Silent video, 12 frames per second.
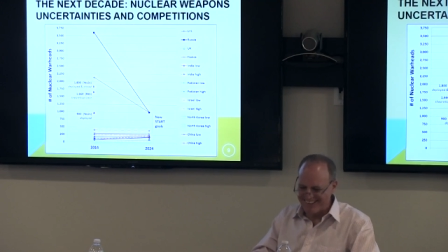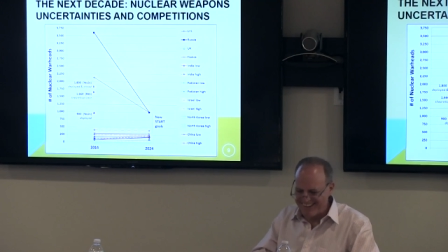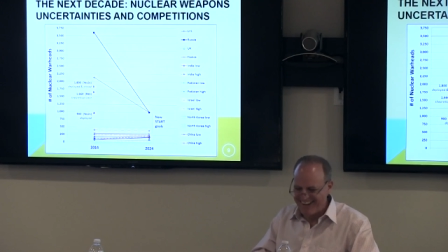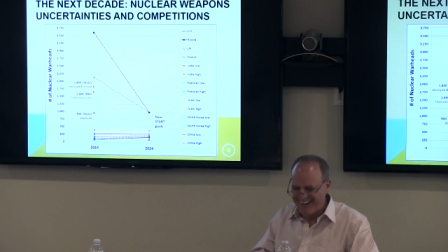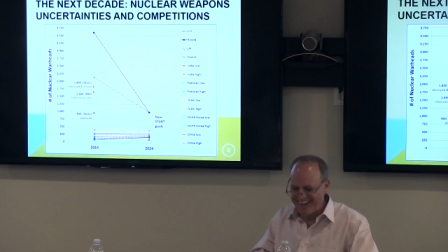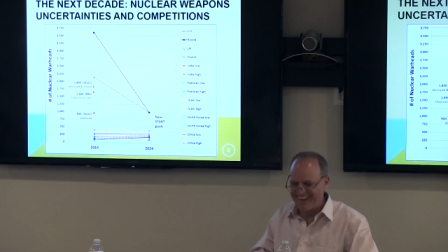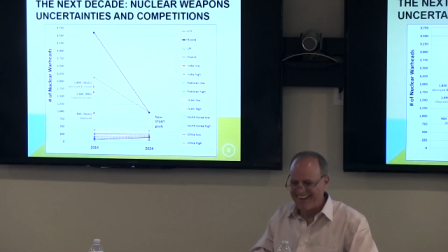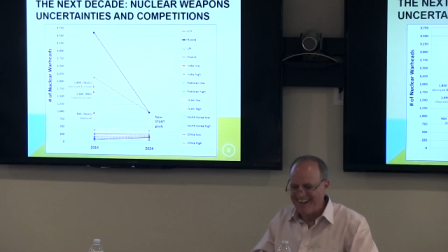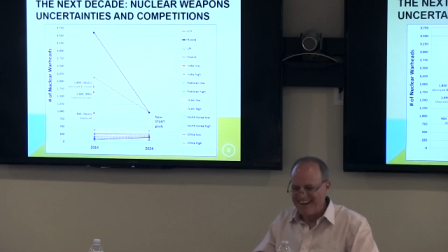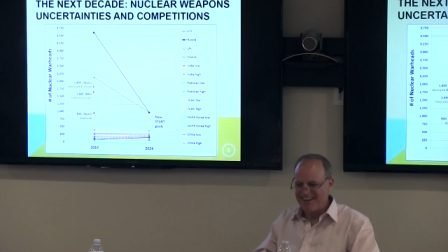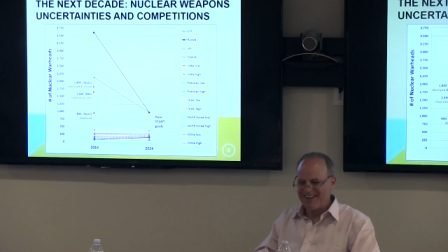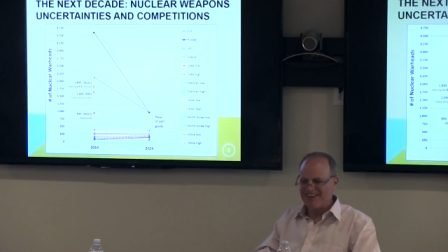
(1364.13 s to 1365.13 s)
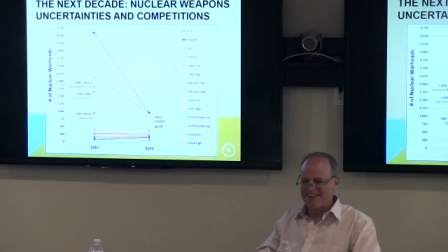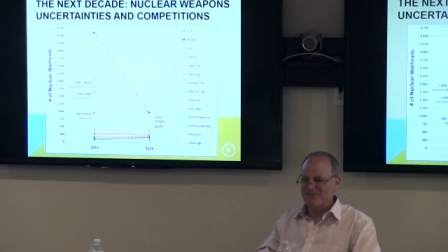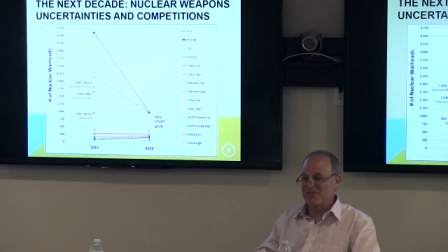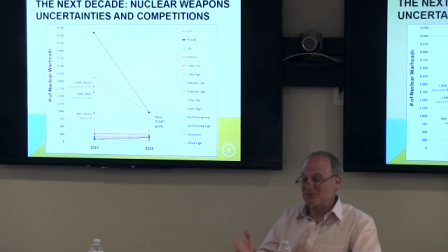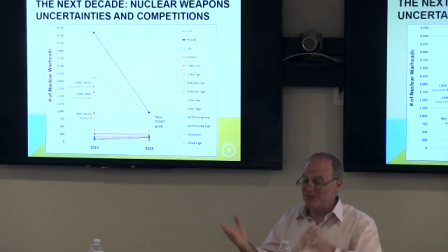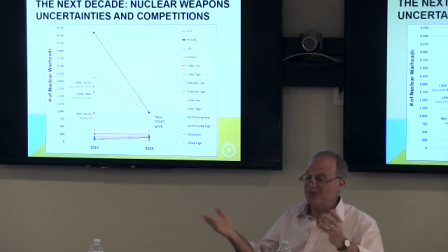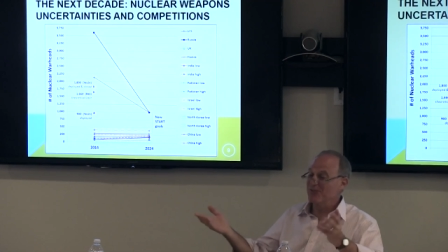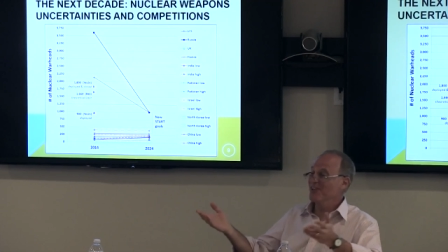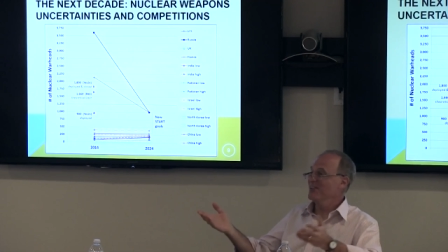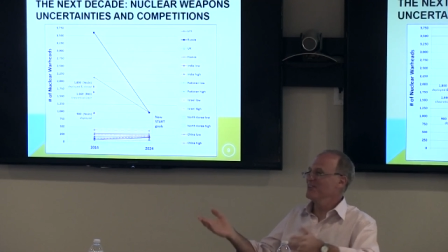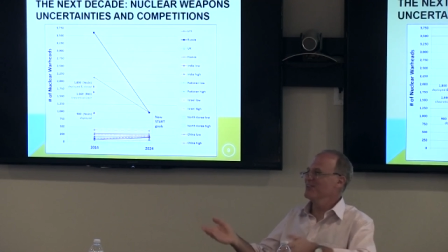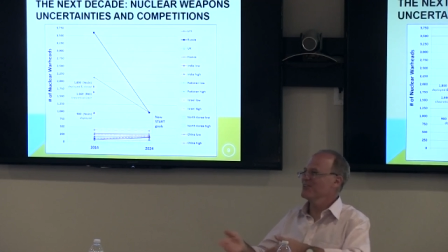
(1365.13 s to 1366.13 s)
it was
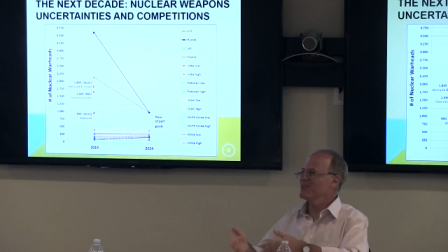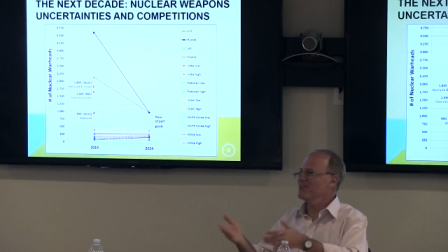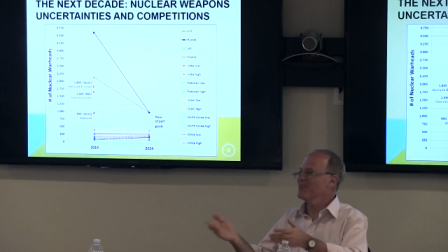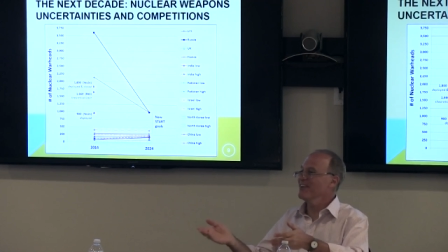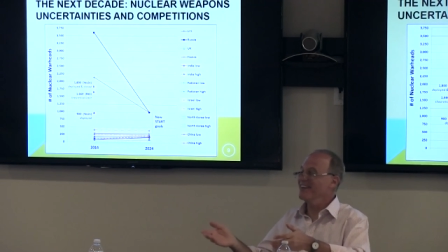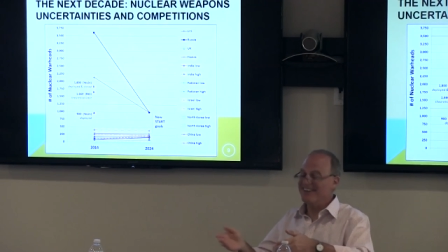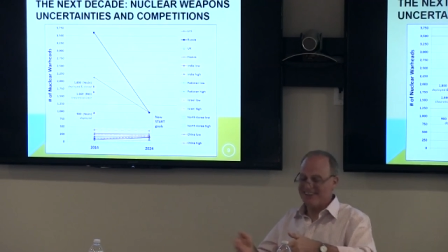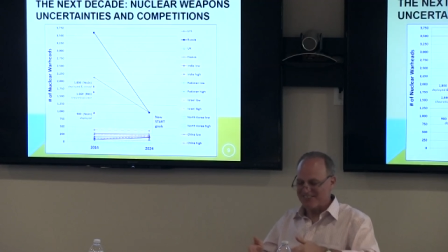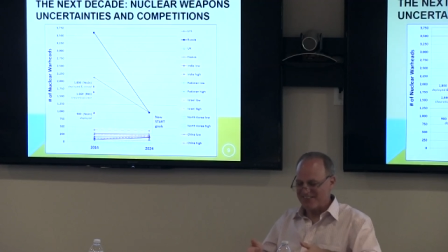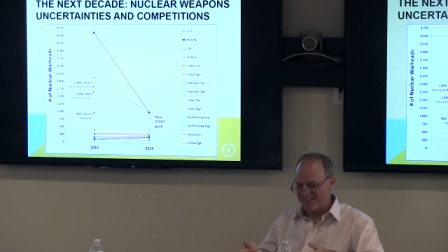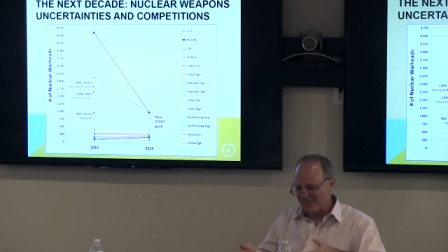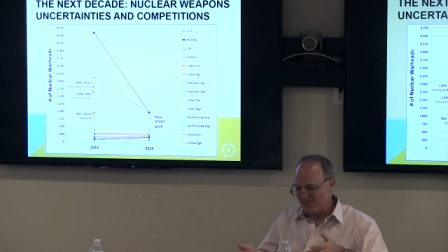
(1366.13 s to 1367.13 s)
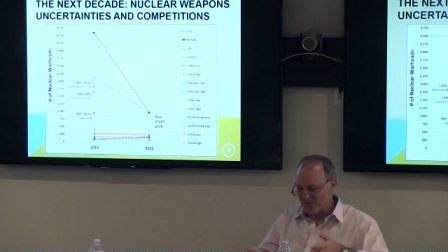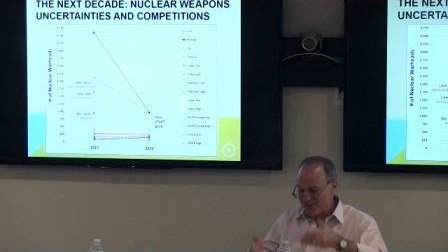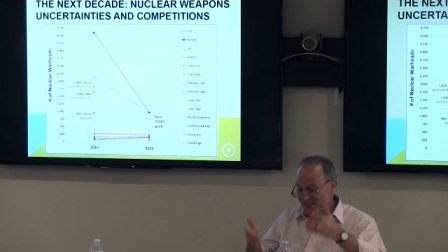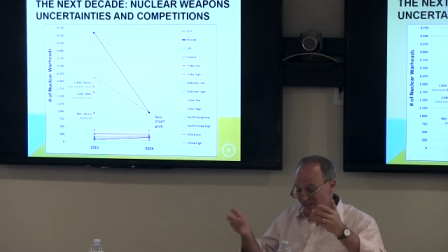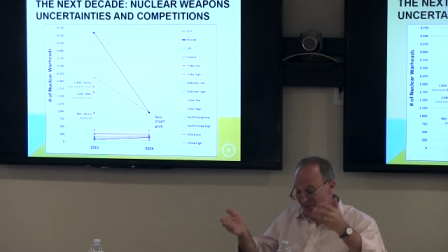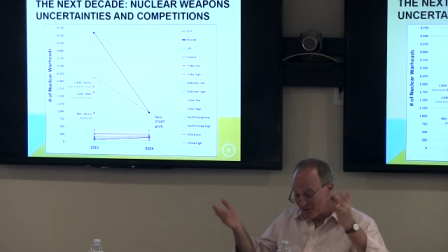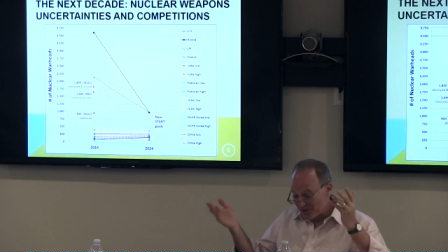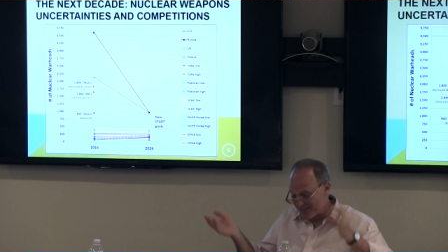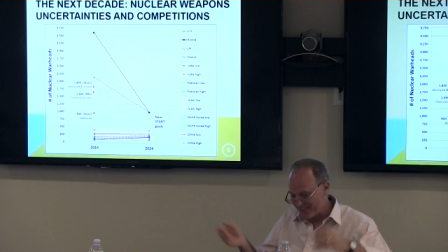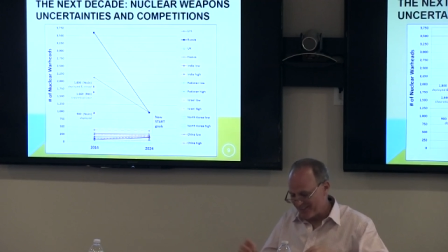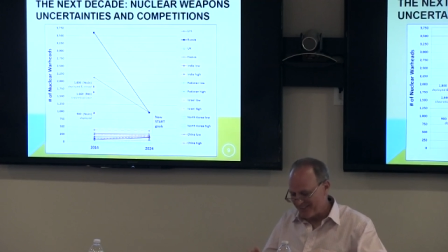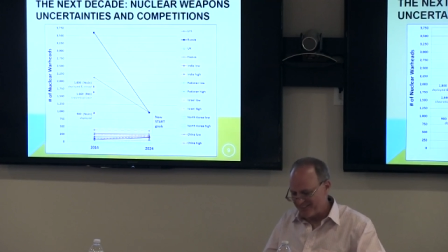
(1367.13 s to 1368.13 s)
15 years already. I mean, what's another?
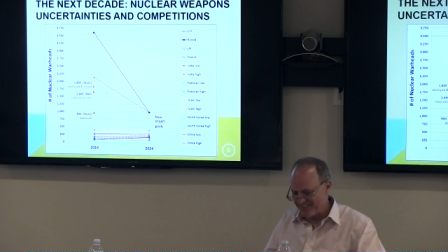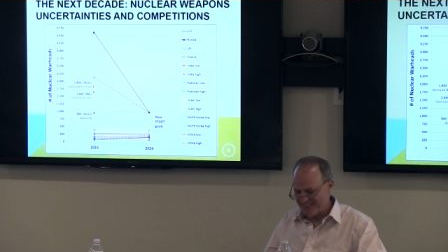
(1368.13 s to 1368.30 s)
You know?